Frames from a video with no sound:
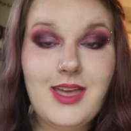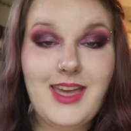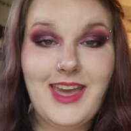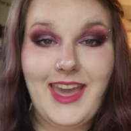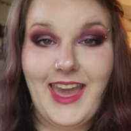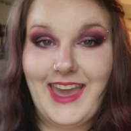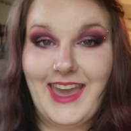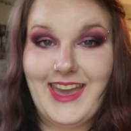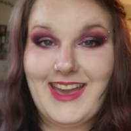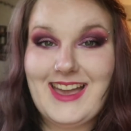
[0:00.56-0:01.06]

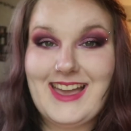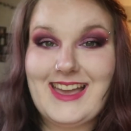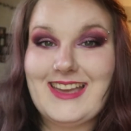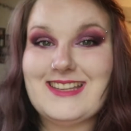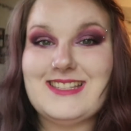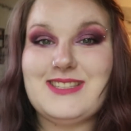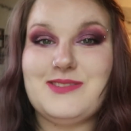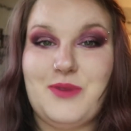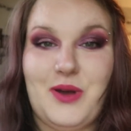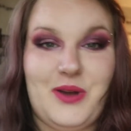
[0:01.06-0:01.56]
Hey
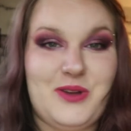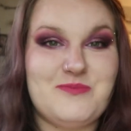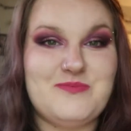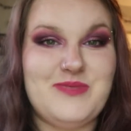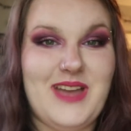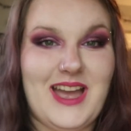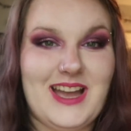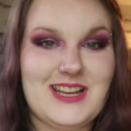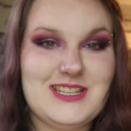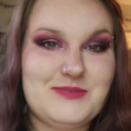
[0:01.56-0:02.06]
guys, welcome
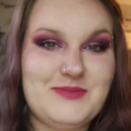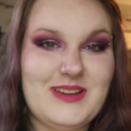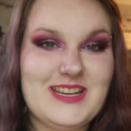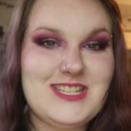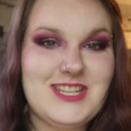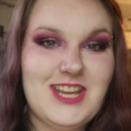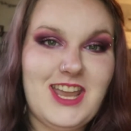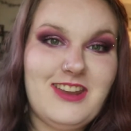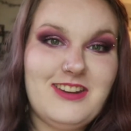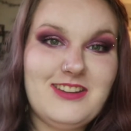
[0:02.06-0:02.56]
back to my
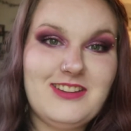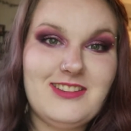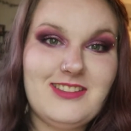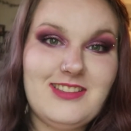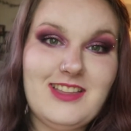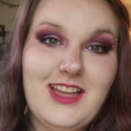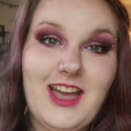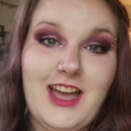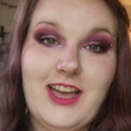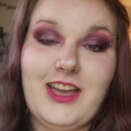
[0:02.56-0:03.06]

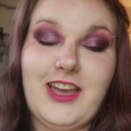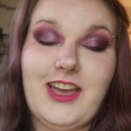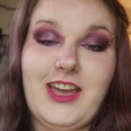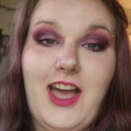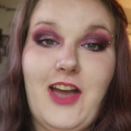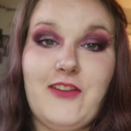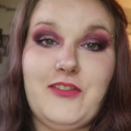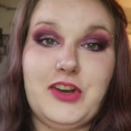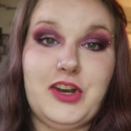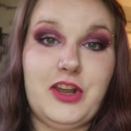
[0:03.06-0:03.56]
channel. I
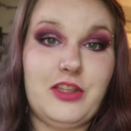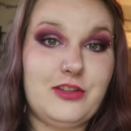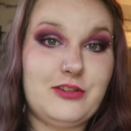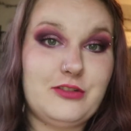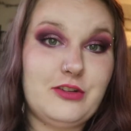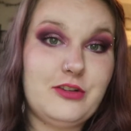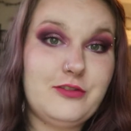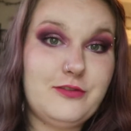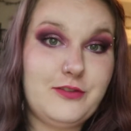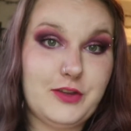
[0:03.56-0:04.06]
have another
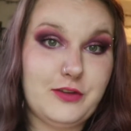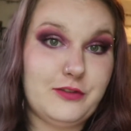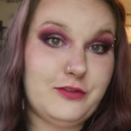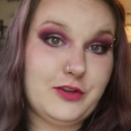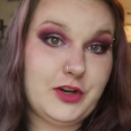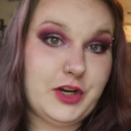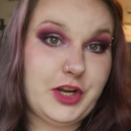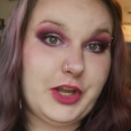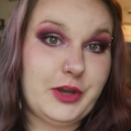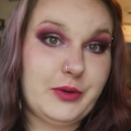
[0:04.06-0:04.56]
review
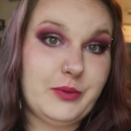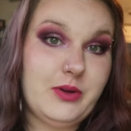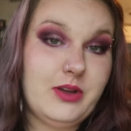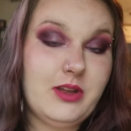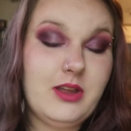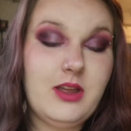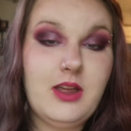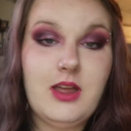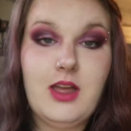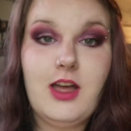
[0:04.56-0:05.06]
for you.
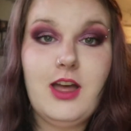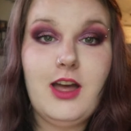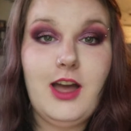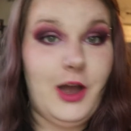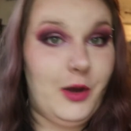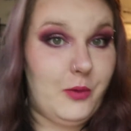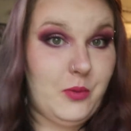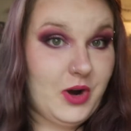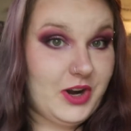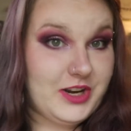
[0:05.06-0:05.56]

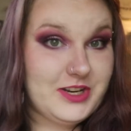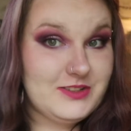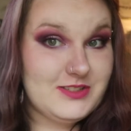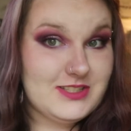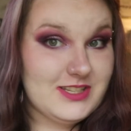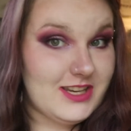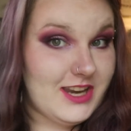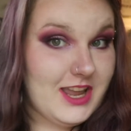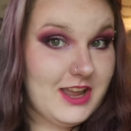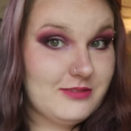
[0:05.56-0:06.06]
How are you
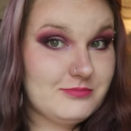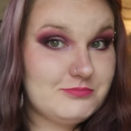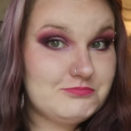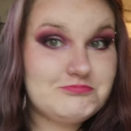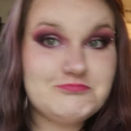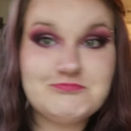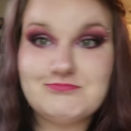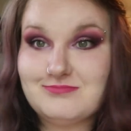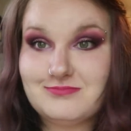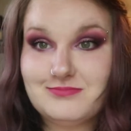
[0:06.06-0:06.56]
today?
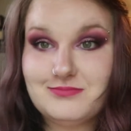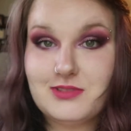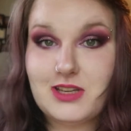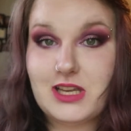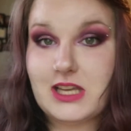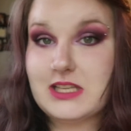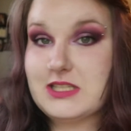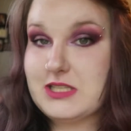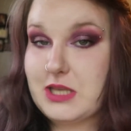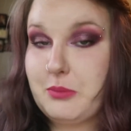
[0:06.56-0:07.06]

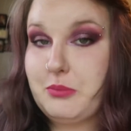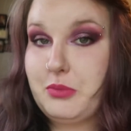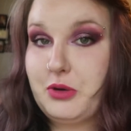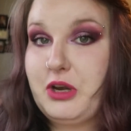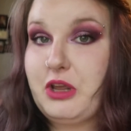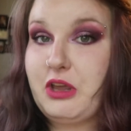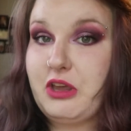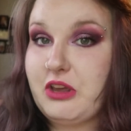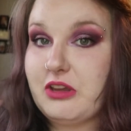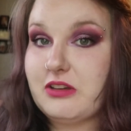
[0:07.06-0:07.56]
Because I'm
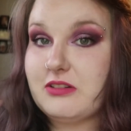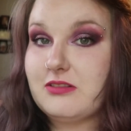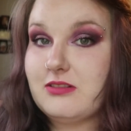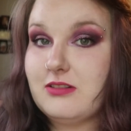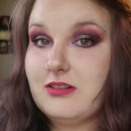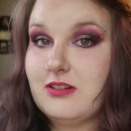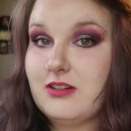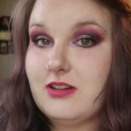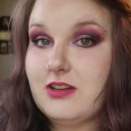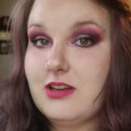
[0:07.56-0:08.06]
pretty good.
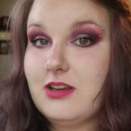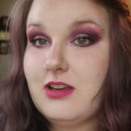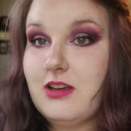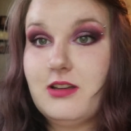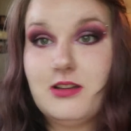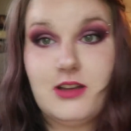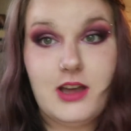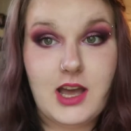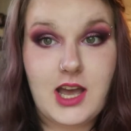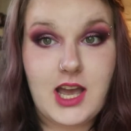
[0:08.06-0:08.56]

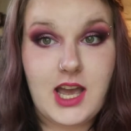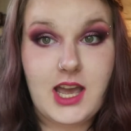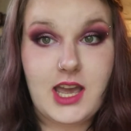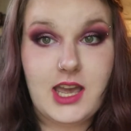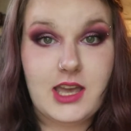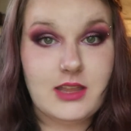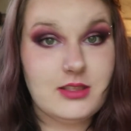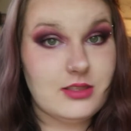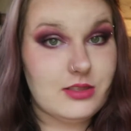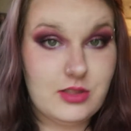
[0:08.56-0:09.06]

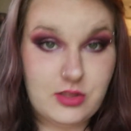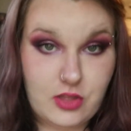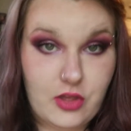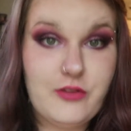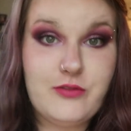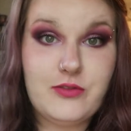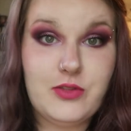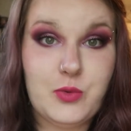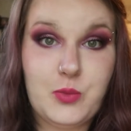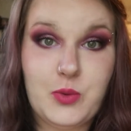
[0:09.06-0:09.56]
I
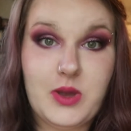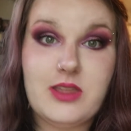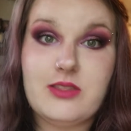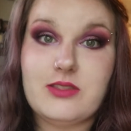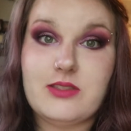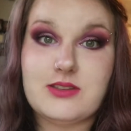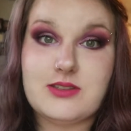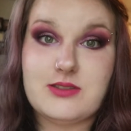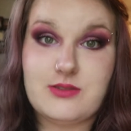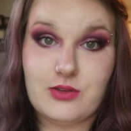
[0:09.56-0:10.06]
love the way
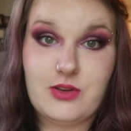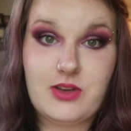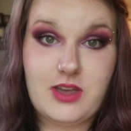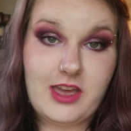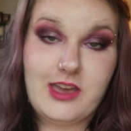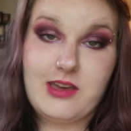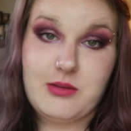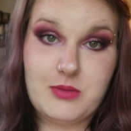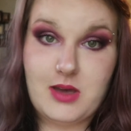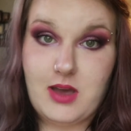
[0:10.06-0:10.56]
this look
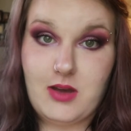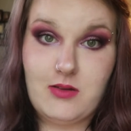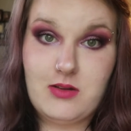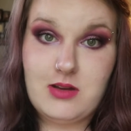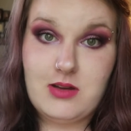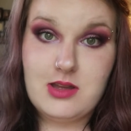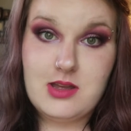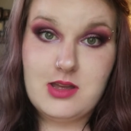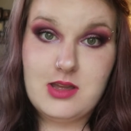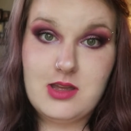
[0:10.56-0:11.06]
came out.
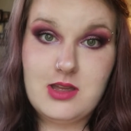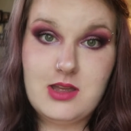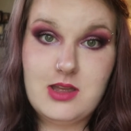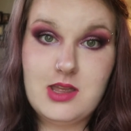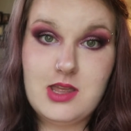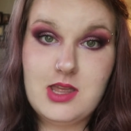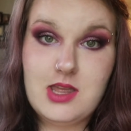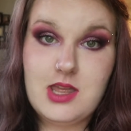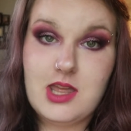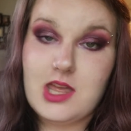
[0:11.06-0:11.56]

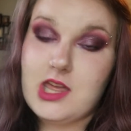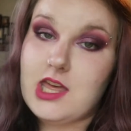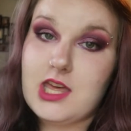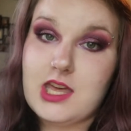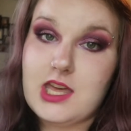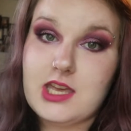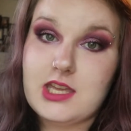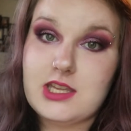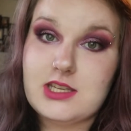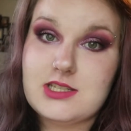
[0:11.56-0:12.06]

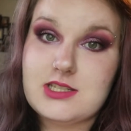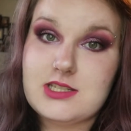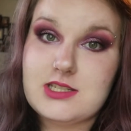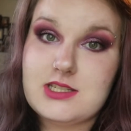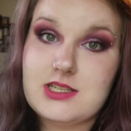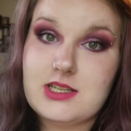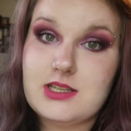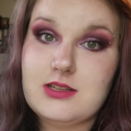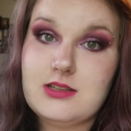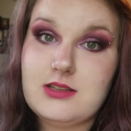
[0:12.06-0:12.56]

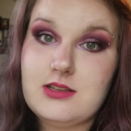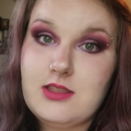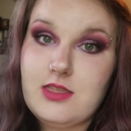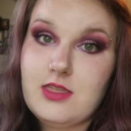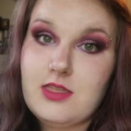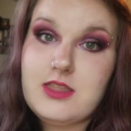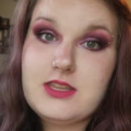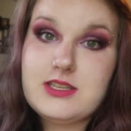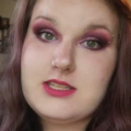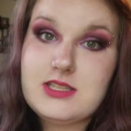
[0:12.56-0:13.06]
And
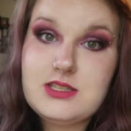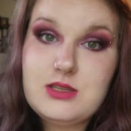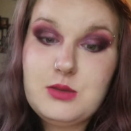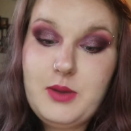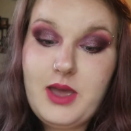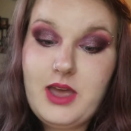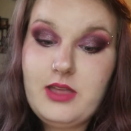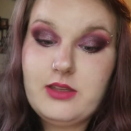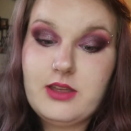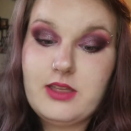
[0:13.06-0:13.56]
this is the
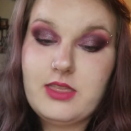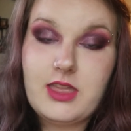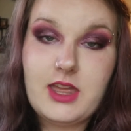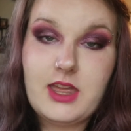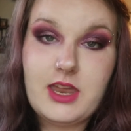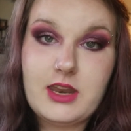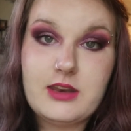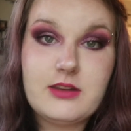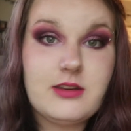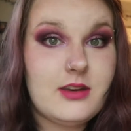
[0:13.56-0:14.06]
palette
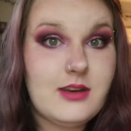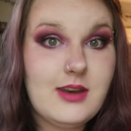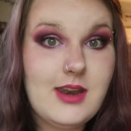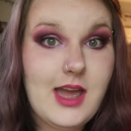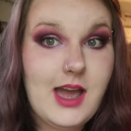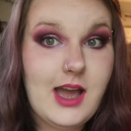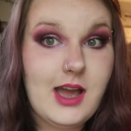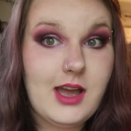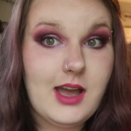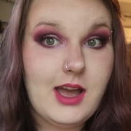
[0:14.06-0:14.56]
that
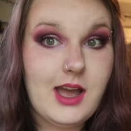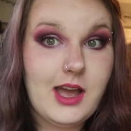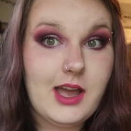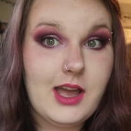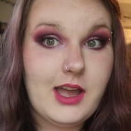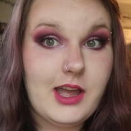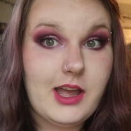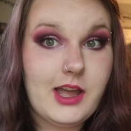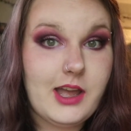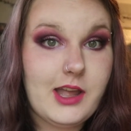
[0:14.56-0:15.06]

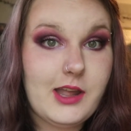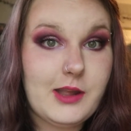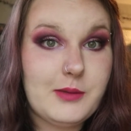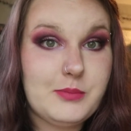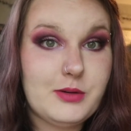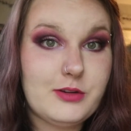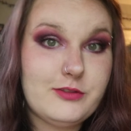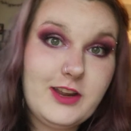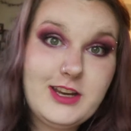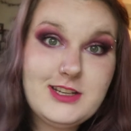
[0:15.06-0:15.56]
I
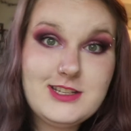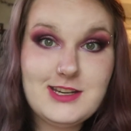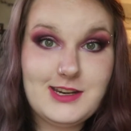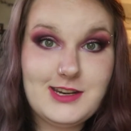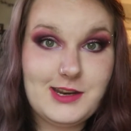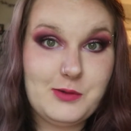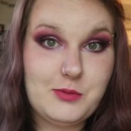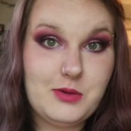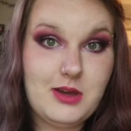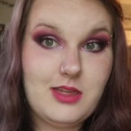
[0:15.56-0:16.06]
perfected
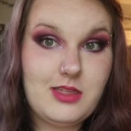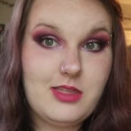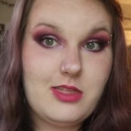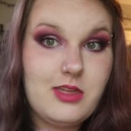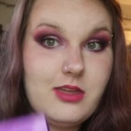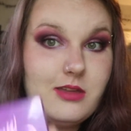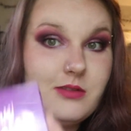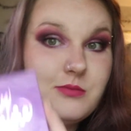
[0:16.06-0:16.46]
it with.